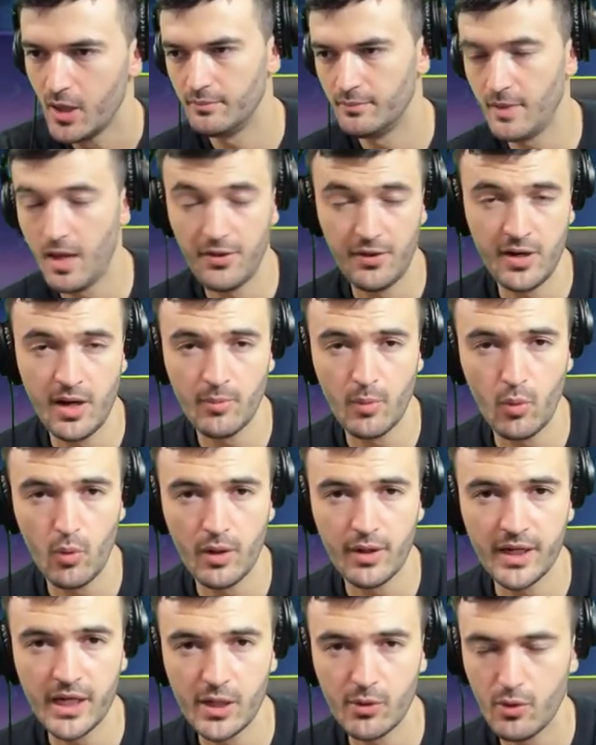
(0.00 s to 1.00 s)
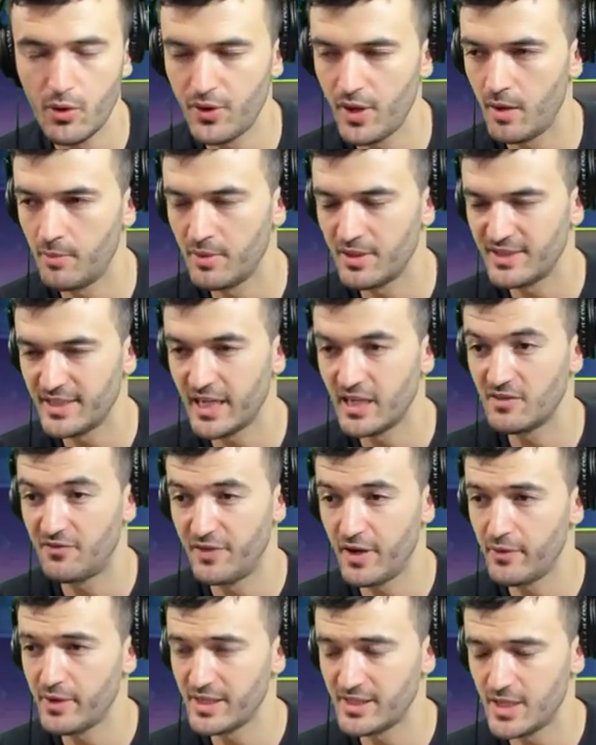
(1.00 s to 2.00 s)
Now the number one hero that I'm going to say is
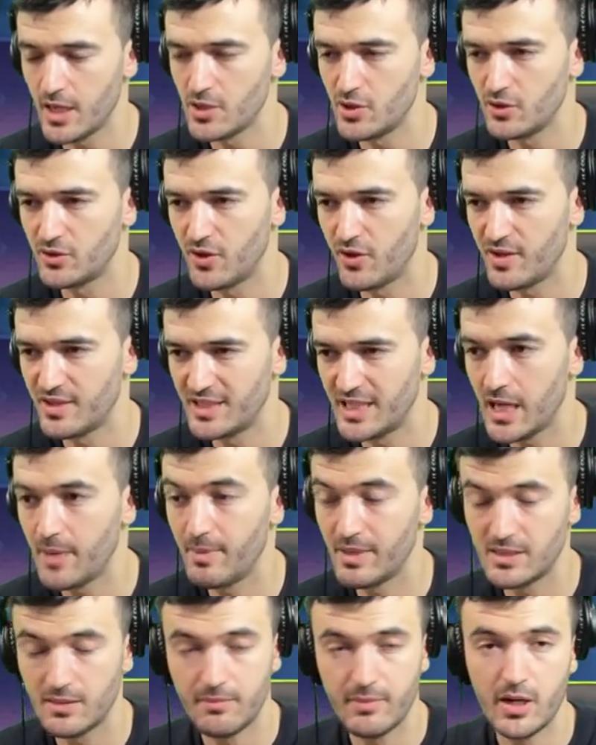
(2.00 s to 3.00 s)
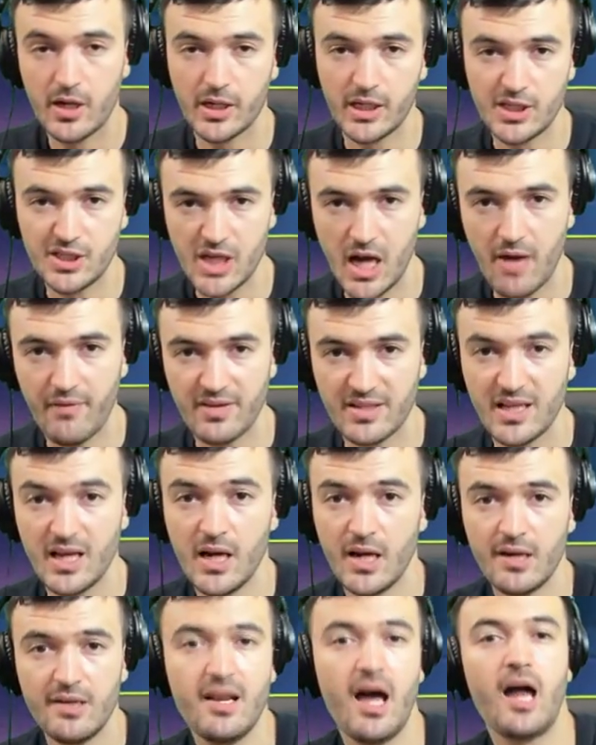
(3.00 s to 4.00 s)
very essential to this team is America Chavez.
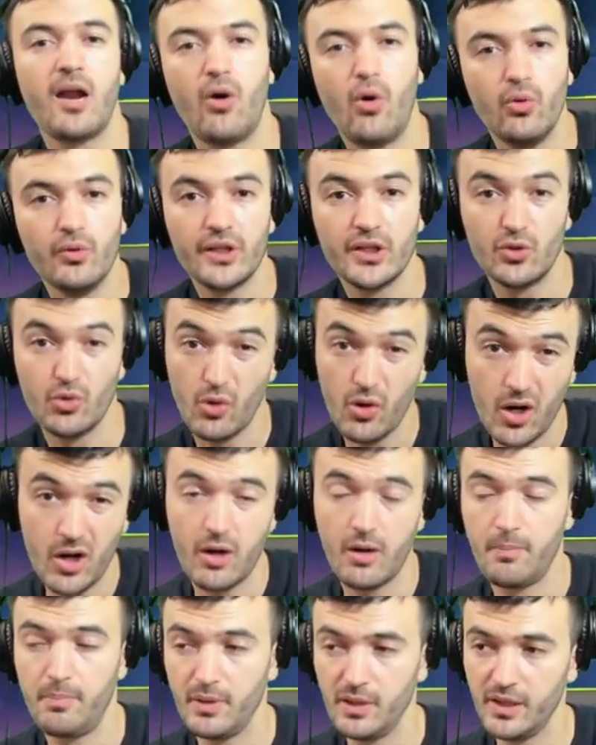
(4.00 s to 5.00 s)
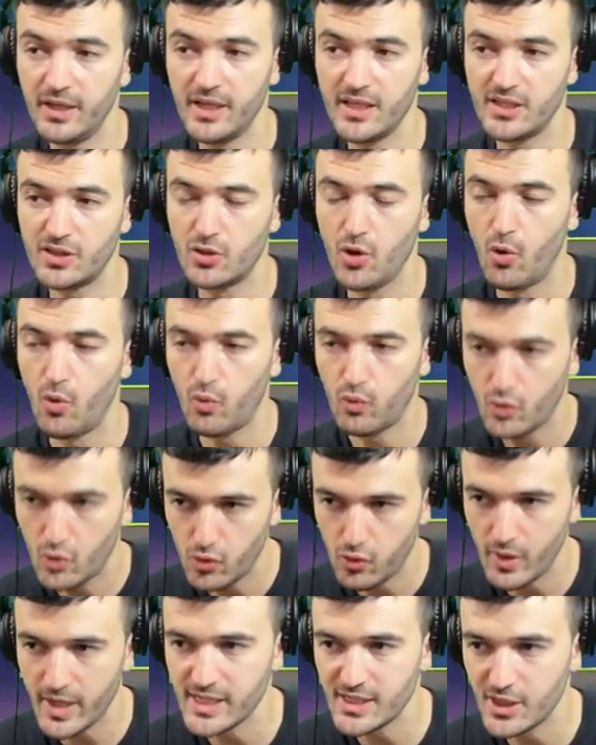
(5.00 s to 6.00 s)
Not only do her abilities go
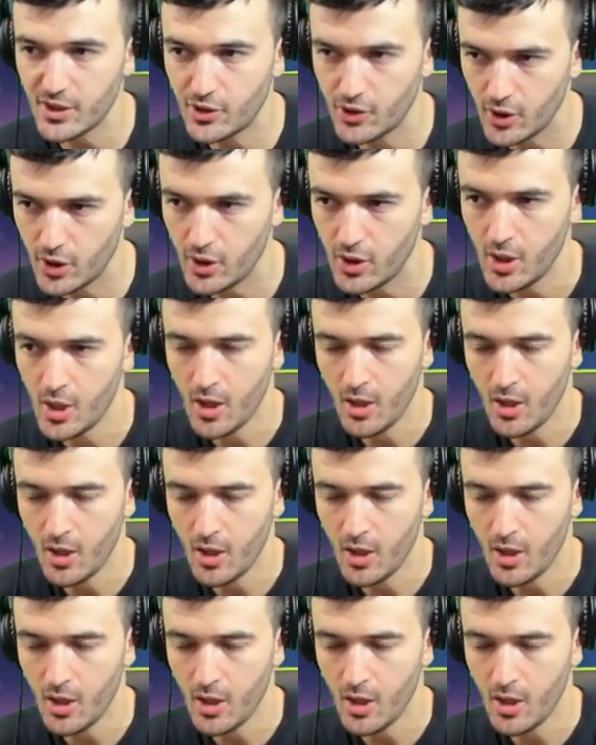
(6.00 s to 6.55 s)
crazy good